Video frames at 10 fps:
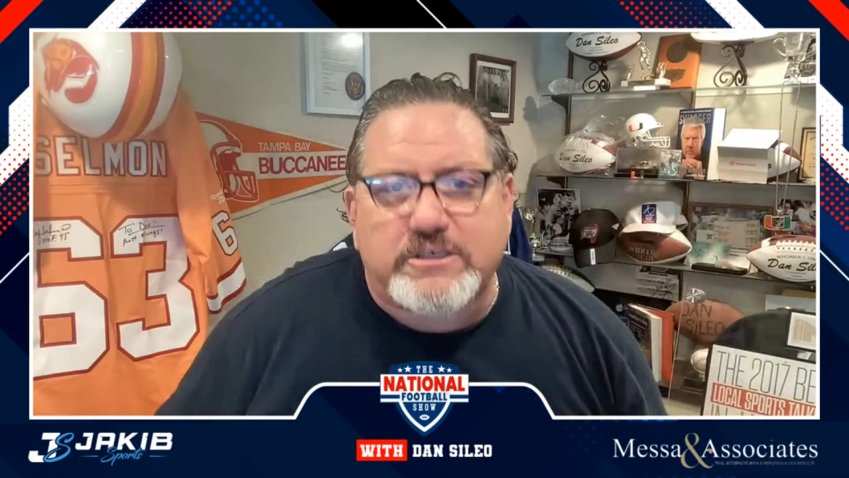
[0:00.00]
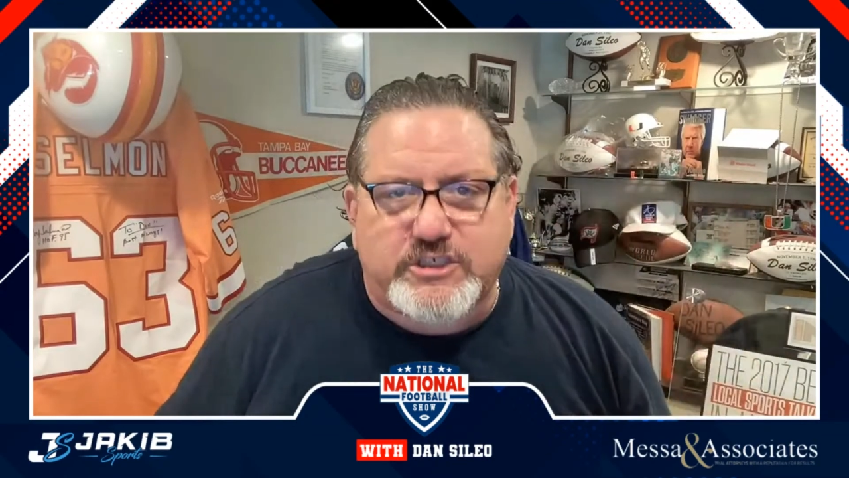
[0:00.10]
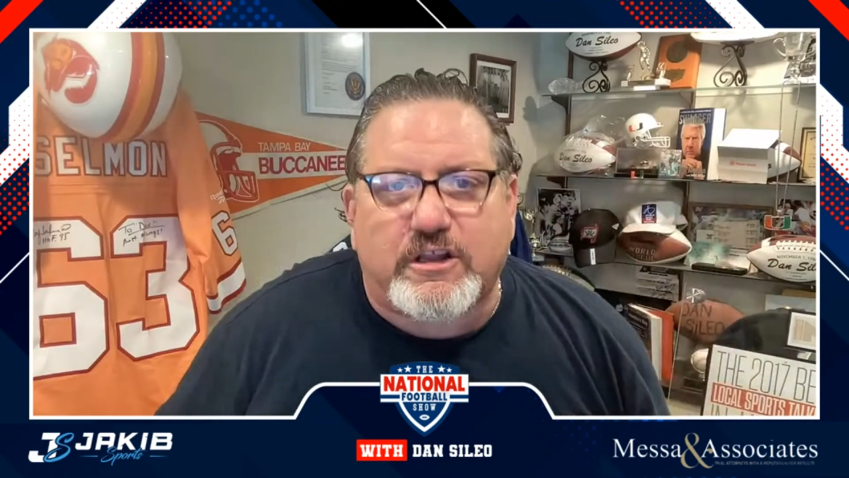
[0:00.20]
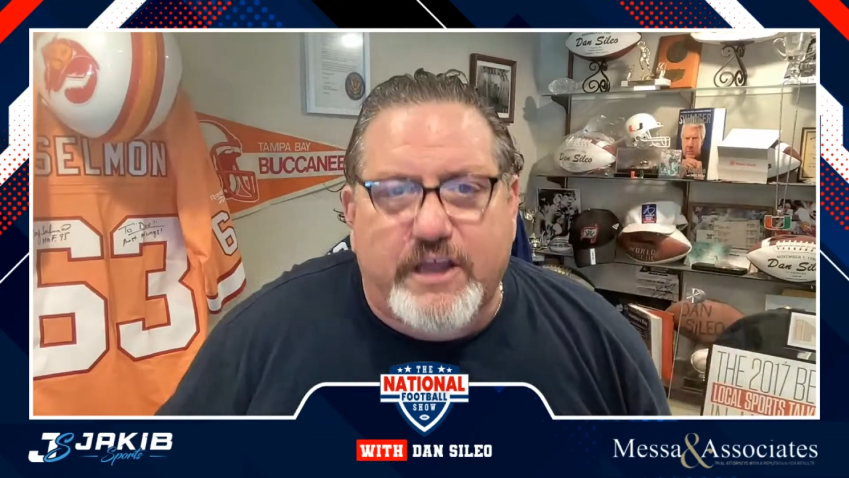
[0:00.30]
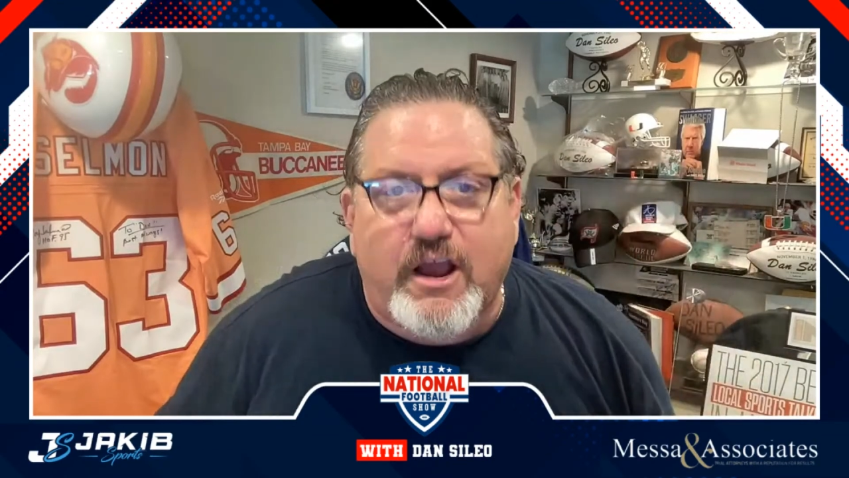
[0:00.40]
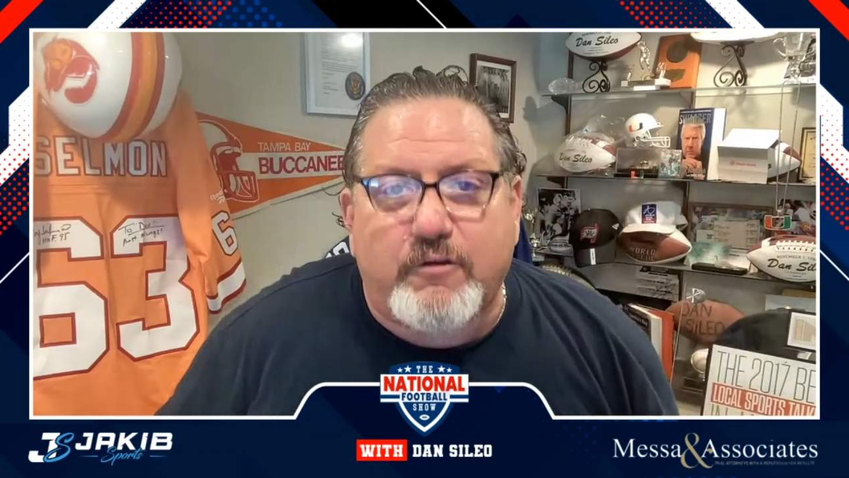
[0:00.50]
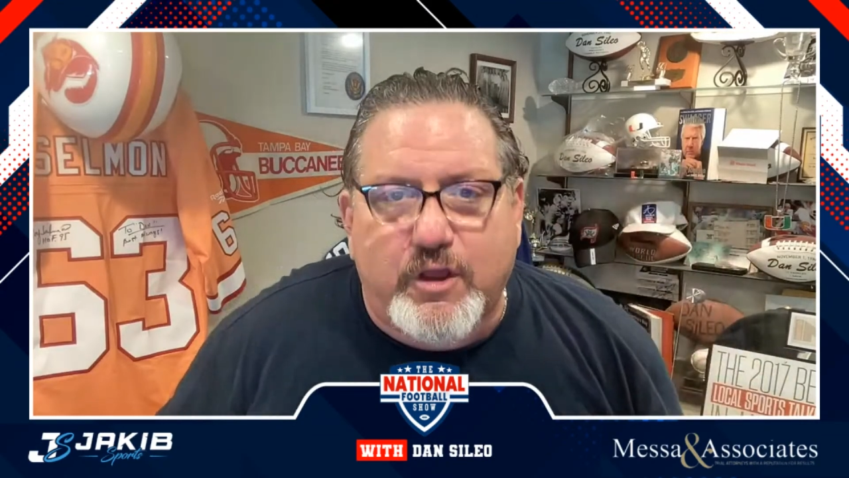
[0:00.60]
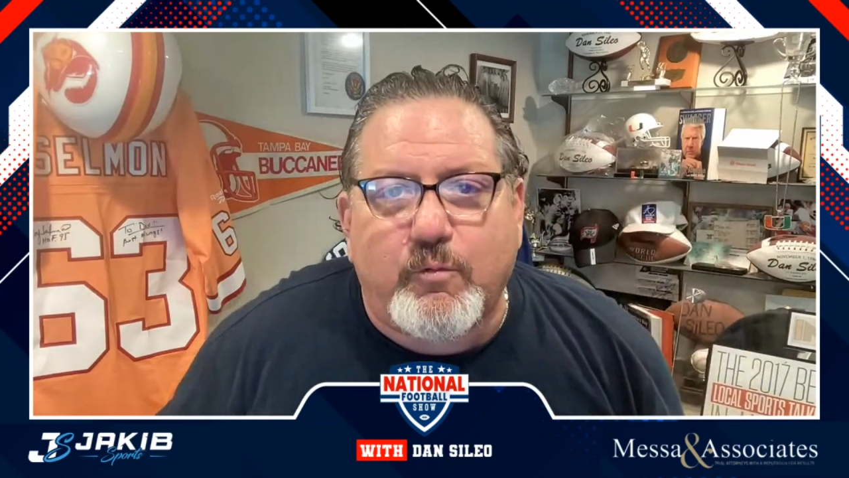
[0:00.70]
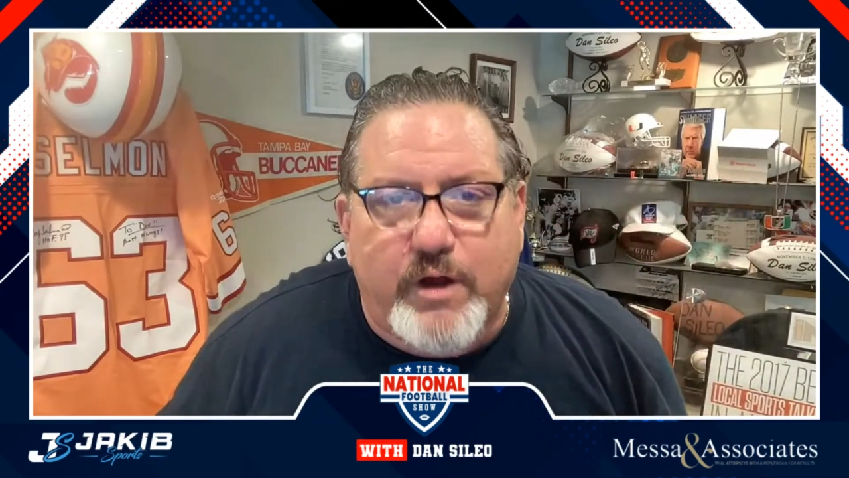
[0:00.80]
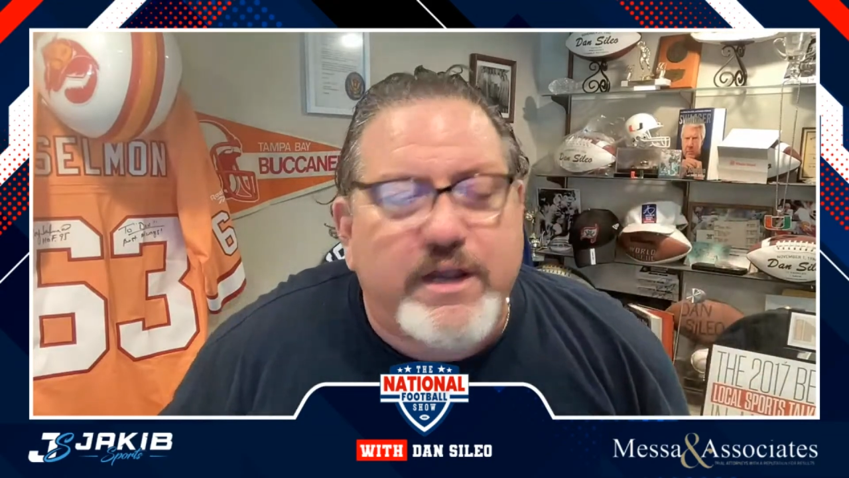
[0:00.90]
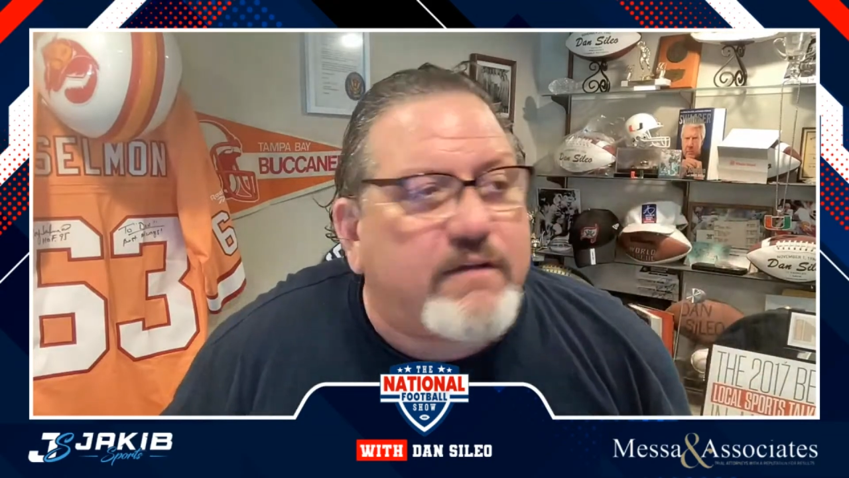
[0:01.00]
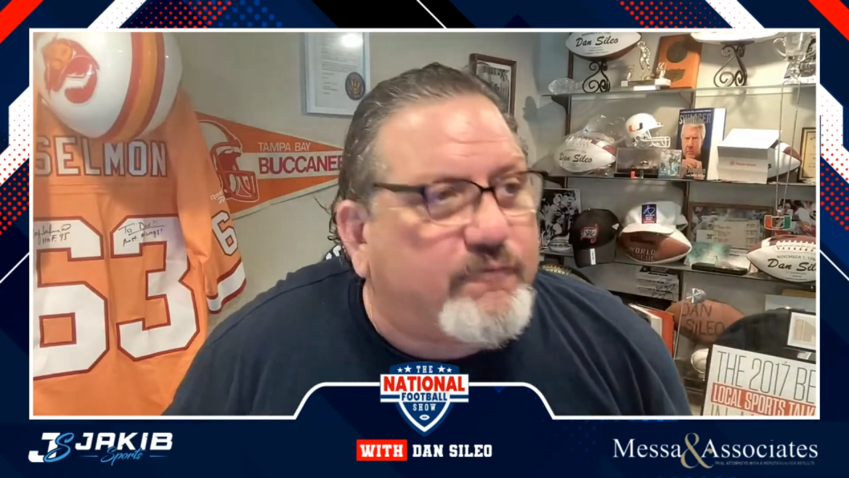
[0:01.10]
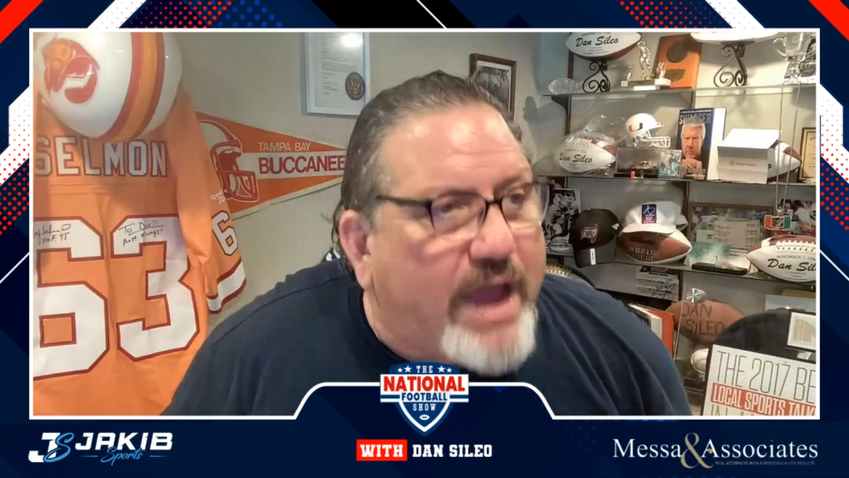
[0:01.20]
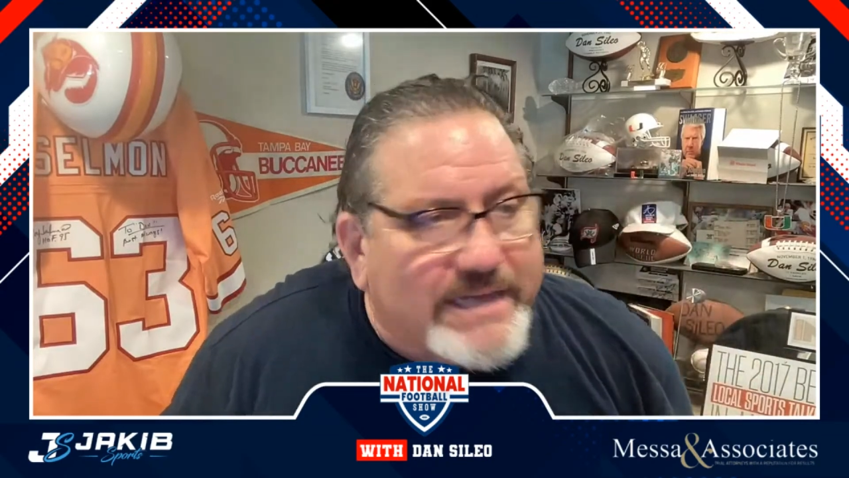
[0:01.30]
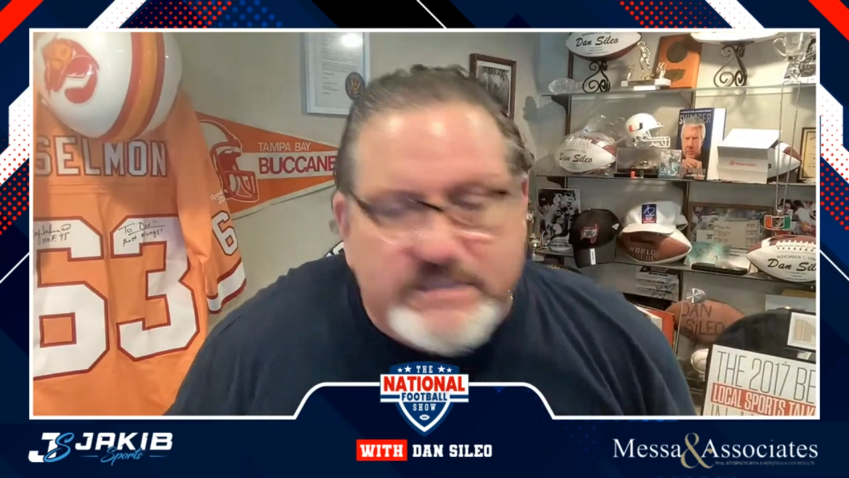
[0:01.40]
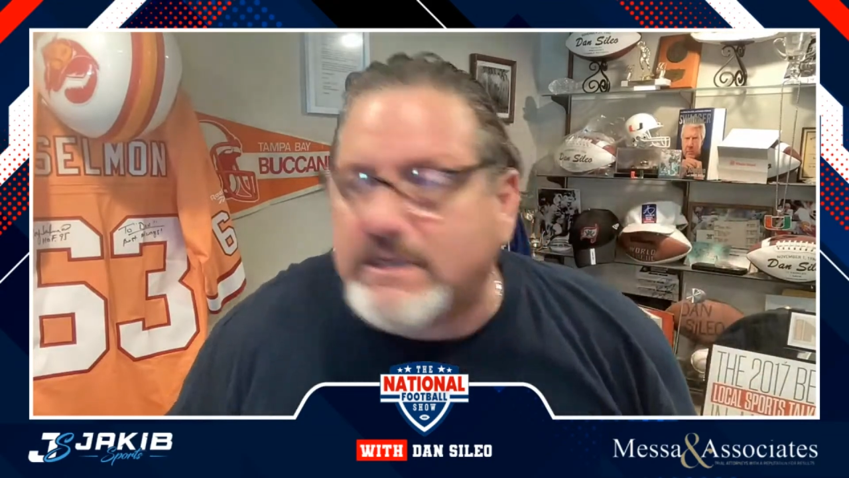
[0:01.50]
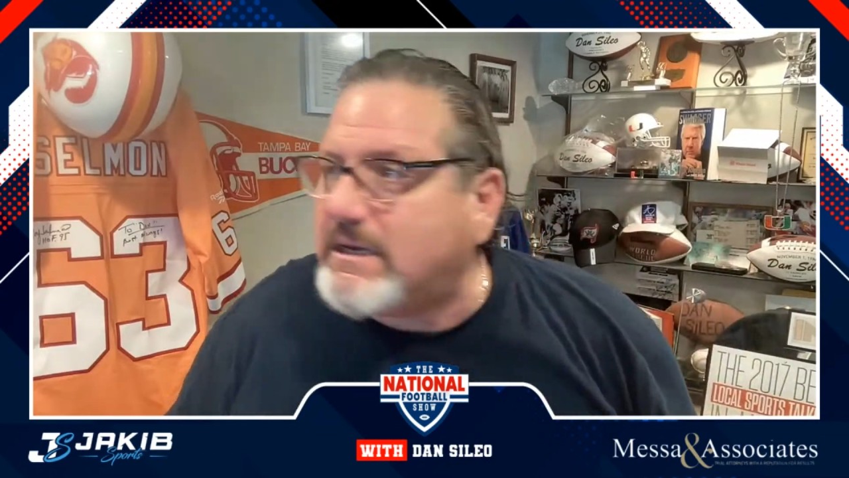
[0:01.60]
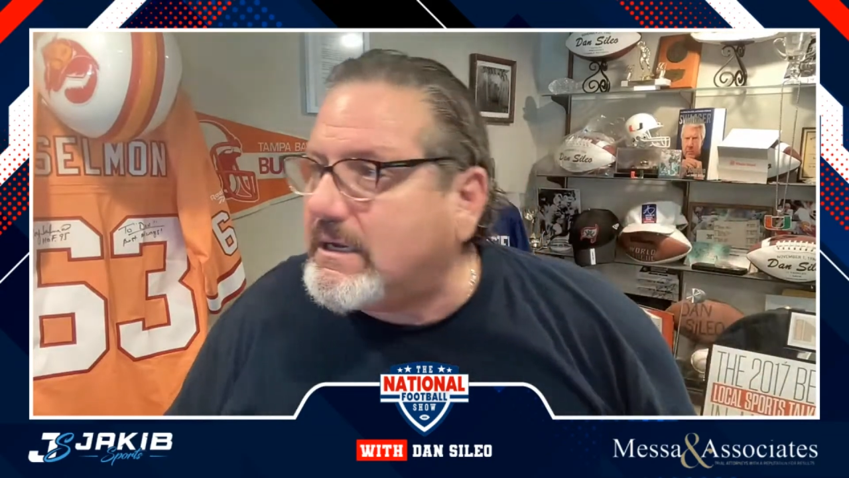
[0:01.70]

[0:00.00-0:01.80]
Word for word: Sileo, you wouldn't invest.